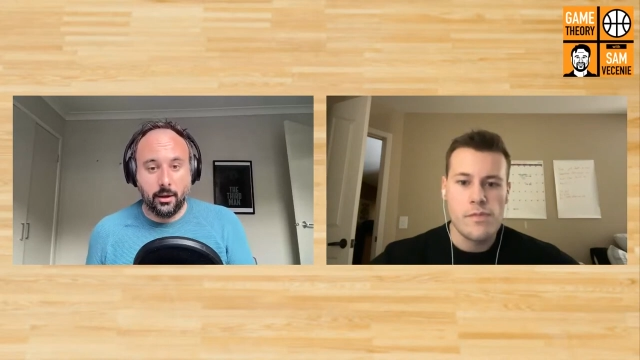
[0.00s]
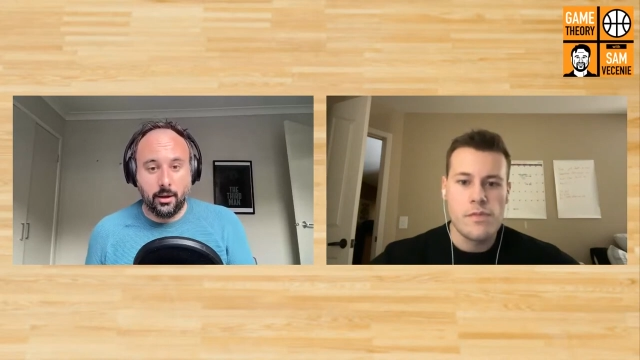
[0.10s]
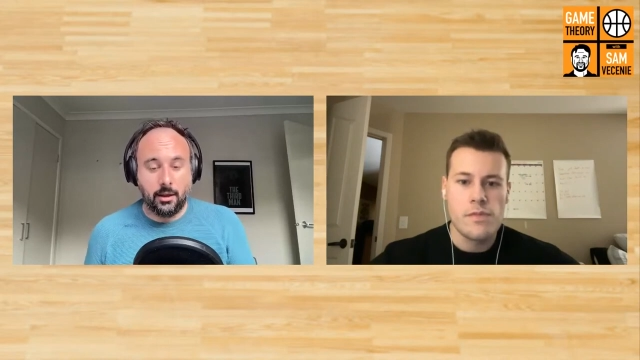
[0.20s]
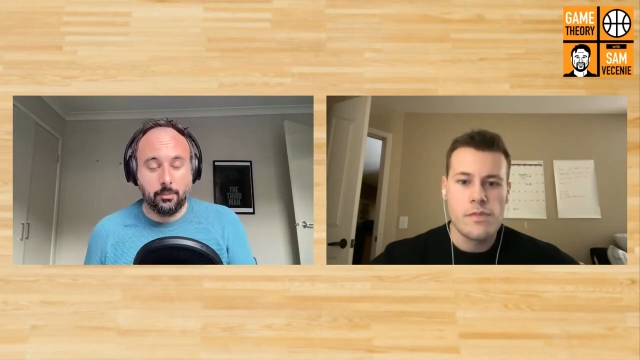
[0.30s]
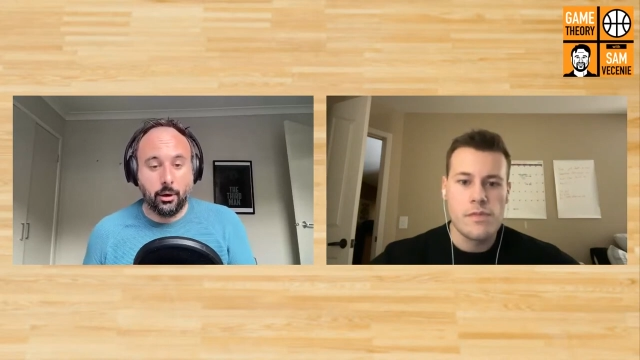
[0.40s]

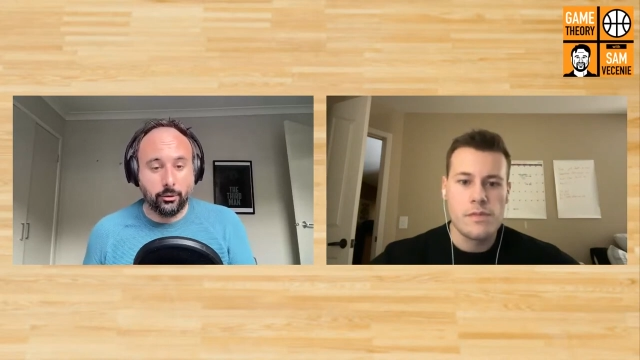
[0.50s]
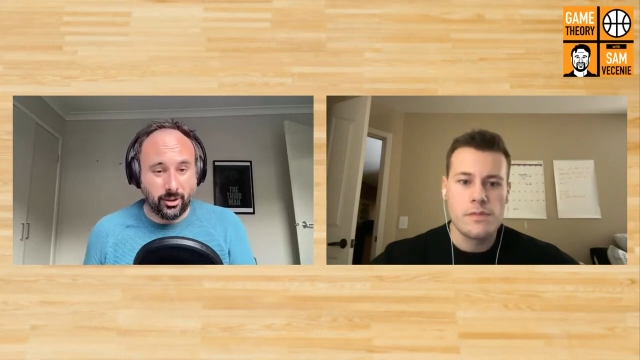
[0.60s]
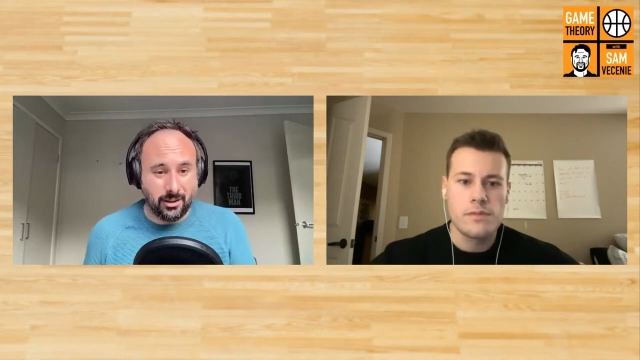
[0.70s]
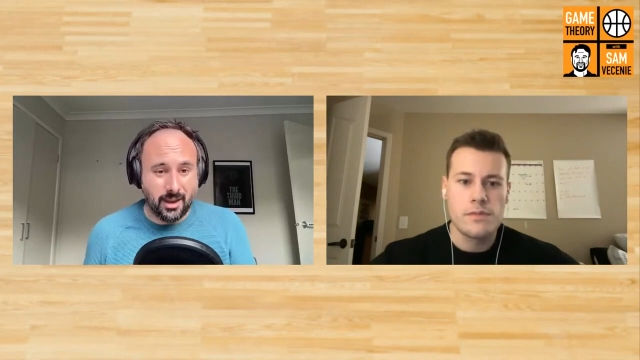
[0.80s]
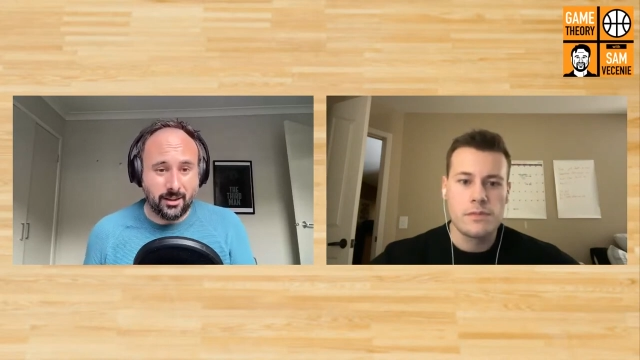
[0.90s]
Speaker 1: he mostly
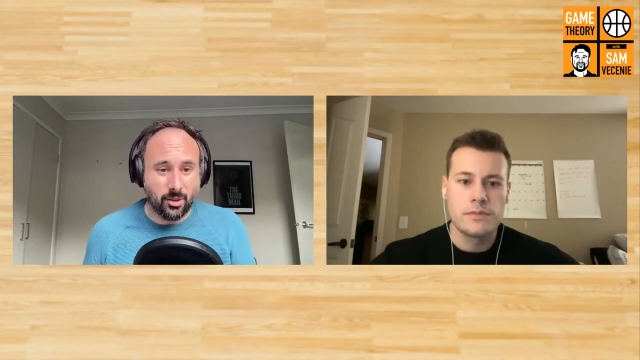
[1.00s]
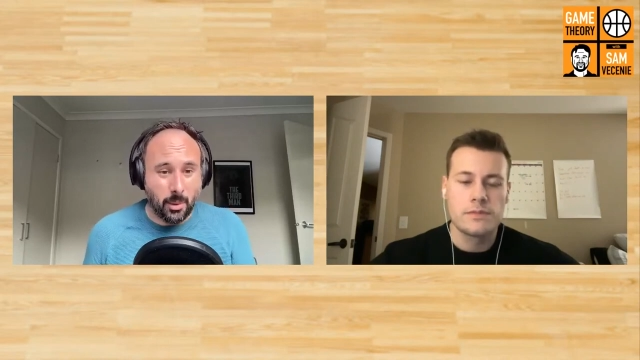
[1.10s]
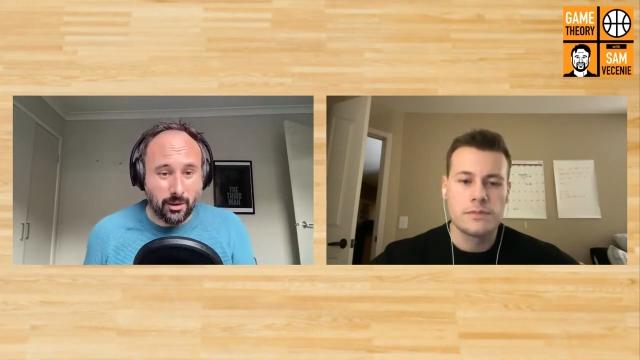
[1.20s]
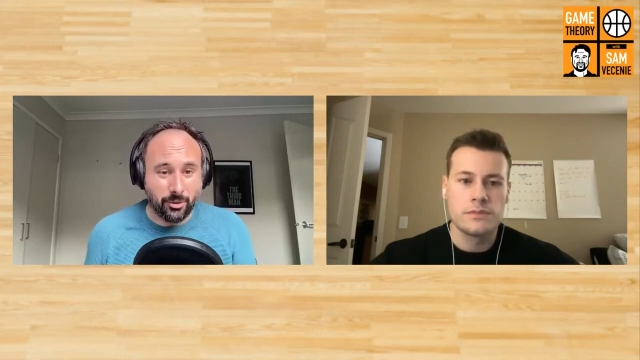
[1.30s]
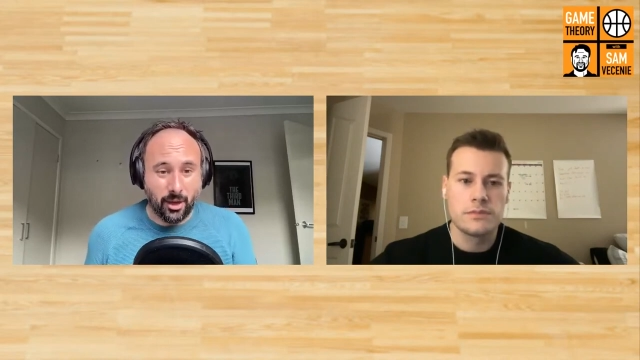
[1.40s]
takes them
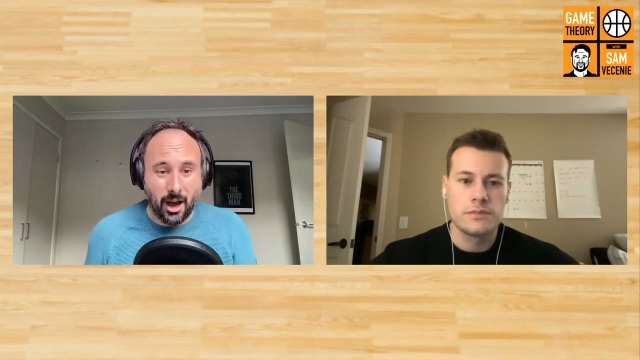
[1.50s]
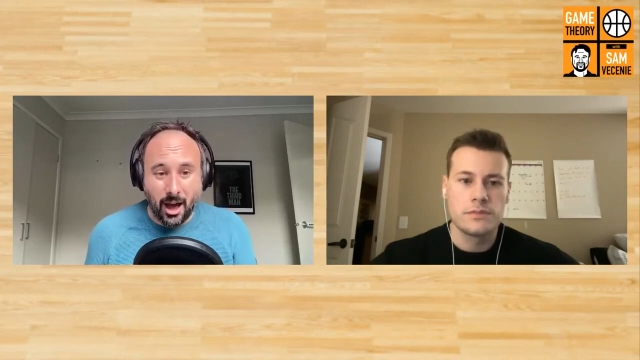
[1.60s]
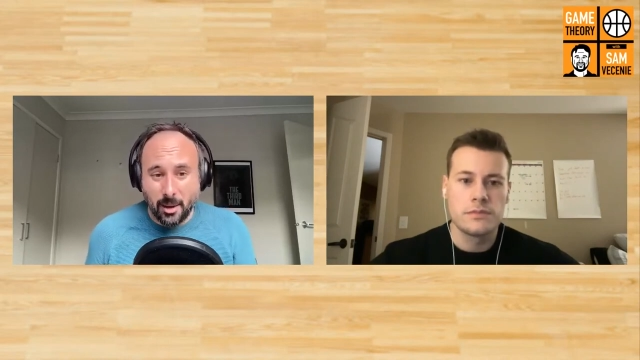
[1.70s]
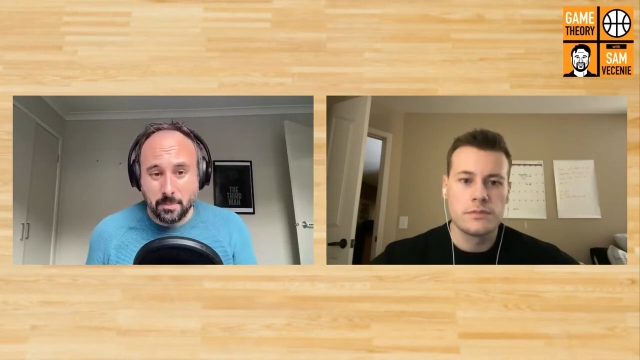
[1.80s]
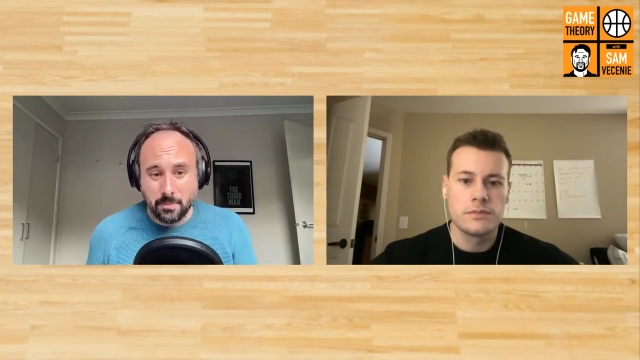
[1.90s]
off the
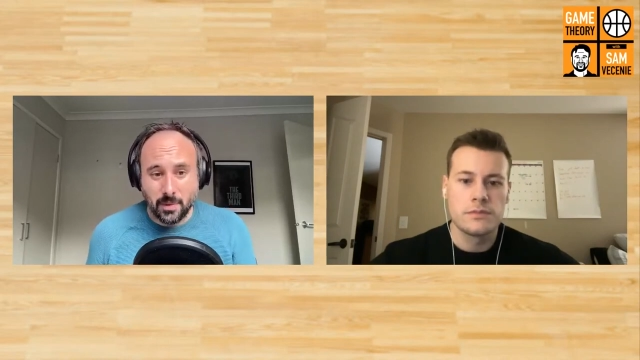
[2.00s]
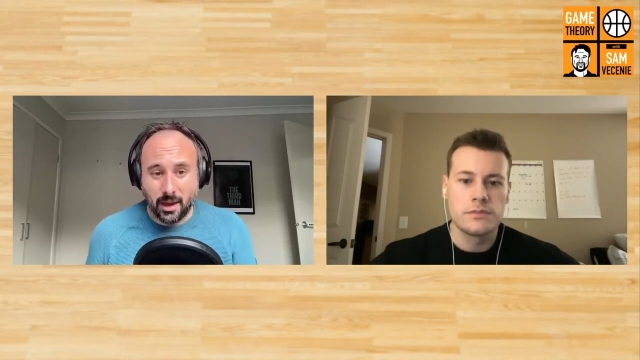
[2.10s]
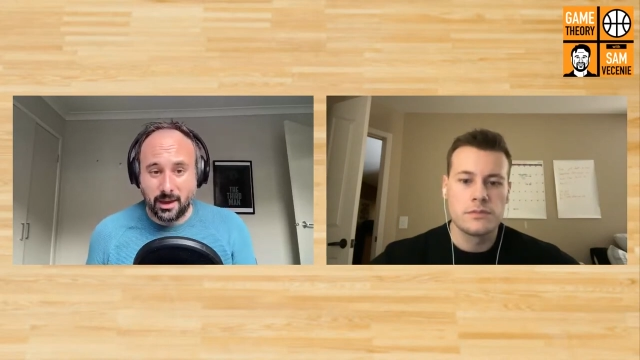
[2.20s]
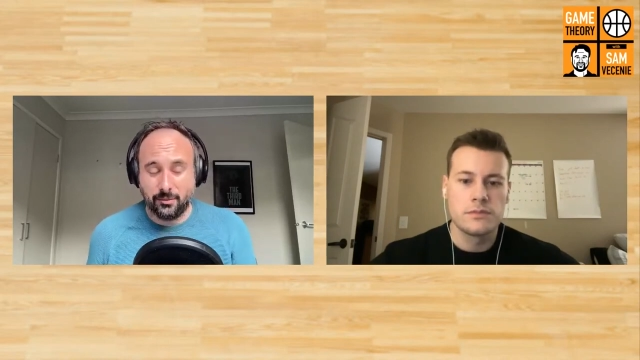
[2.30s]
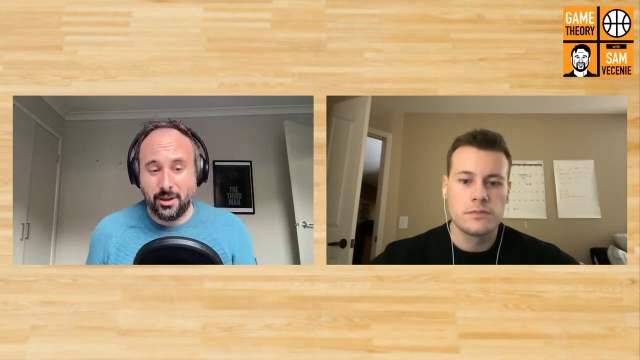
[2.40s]
hop.
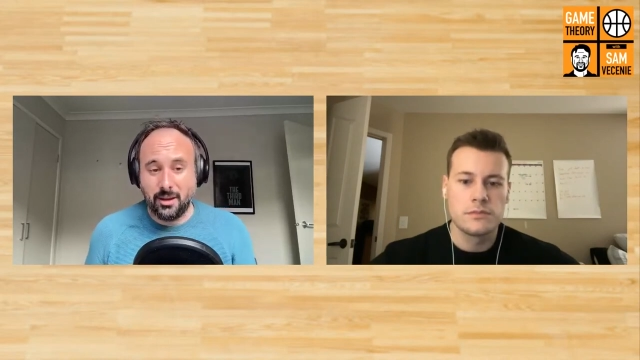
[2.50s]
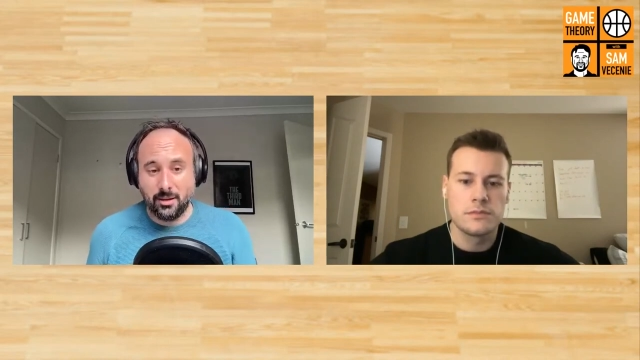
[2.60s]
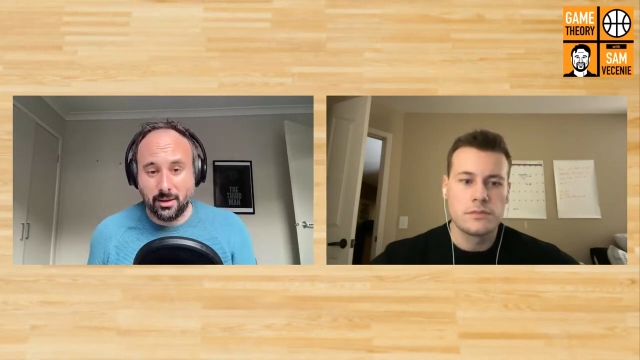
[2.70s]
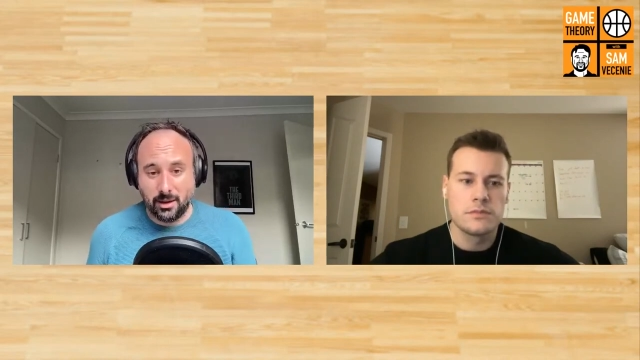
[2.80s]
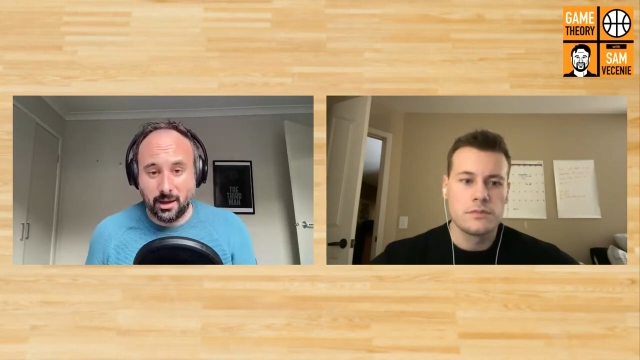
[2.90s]
Like if he can